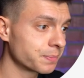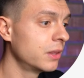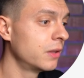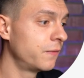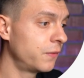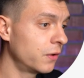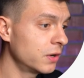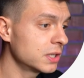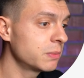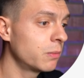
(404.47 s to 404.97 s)
The
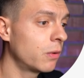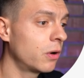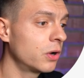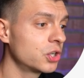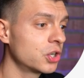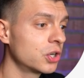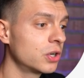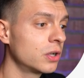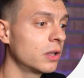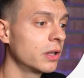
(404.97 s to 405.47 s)
first
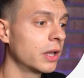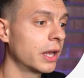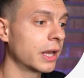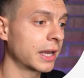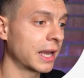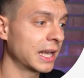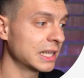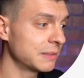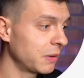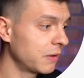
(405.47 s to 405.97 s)
module
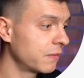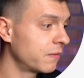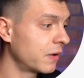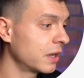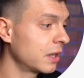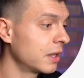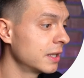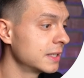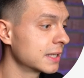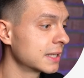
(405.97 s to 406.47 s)
has been
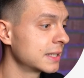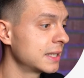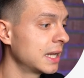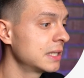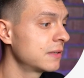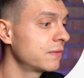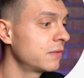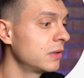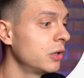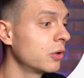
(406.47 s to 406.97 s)
finalized
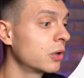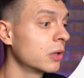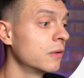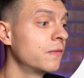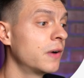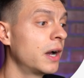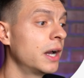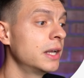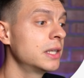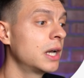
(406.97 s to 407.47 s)
successfully. You can
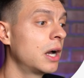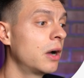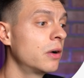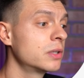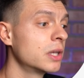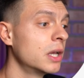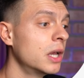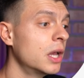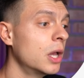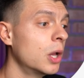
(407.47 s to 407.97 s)
find
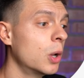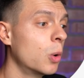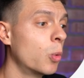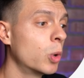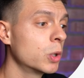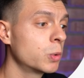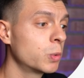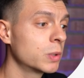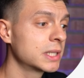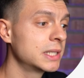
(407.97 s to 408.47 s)
out
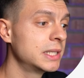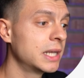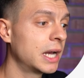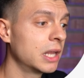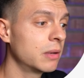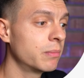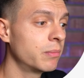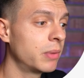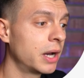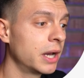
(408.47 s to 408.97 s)
what was
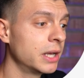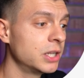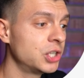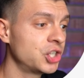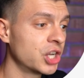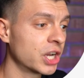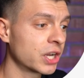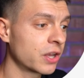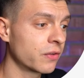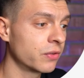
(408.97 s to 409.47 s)
done by
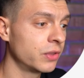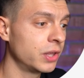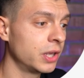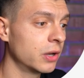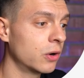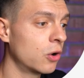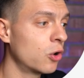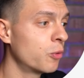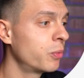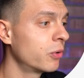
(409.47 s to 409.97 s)
checking
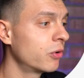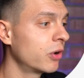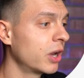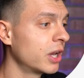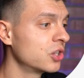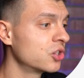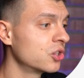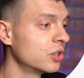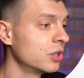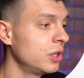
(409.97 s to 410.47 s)
the
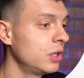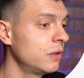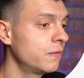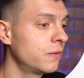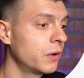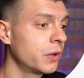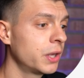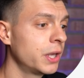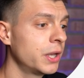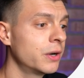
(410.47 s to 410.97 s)
operation
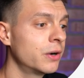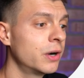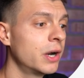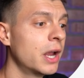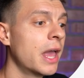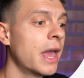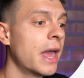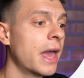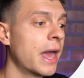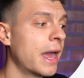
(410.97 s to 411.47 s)
info here.
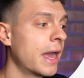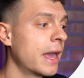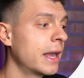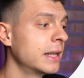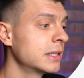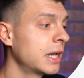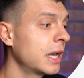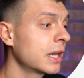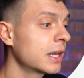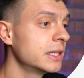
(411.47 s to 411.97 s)

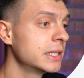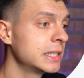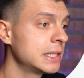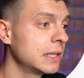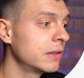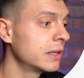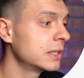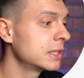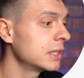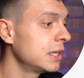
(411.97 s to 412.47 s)
And I can
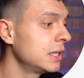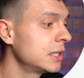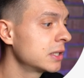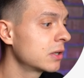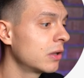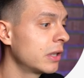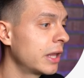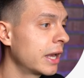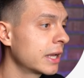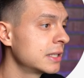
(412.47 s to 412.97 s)
see that it
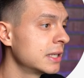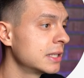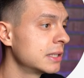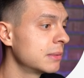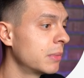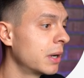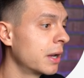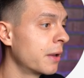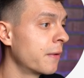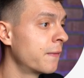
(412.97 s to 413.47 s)
collected
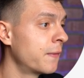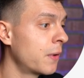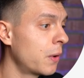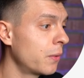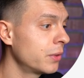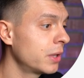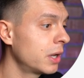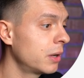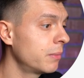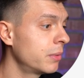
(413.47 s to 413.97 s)
my
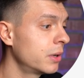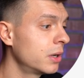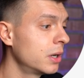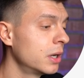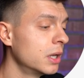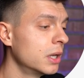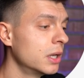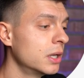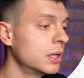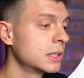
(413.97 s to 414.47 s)
phone
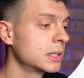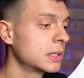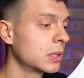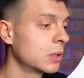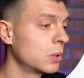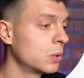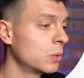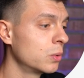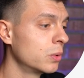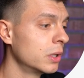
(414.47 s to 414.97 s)
number,
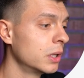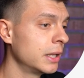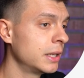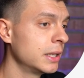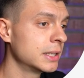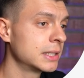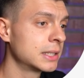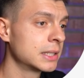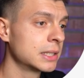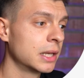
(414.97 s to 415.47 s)
so it
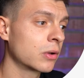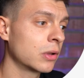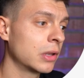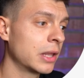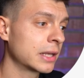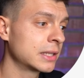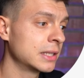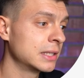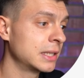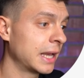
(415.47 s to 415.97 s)
is
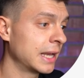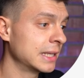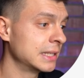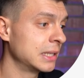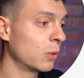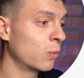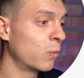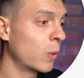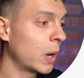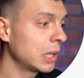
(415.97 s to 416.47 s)
collected as
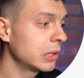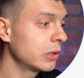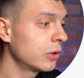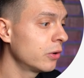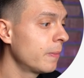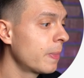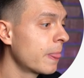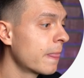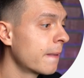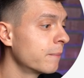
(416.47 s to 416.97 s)
a
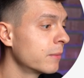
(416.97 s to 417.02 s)
value.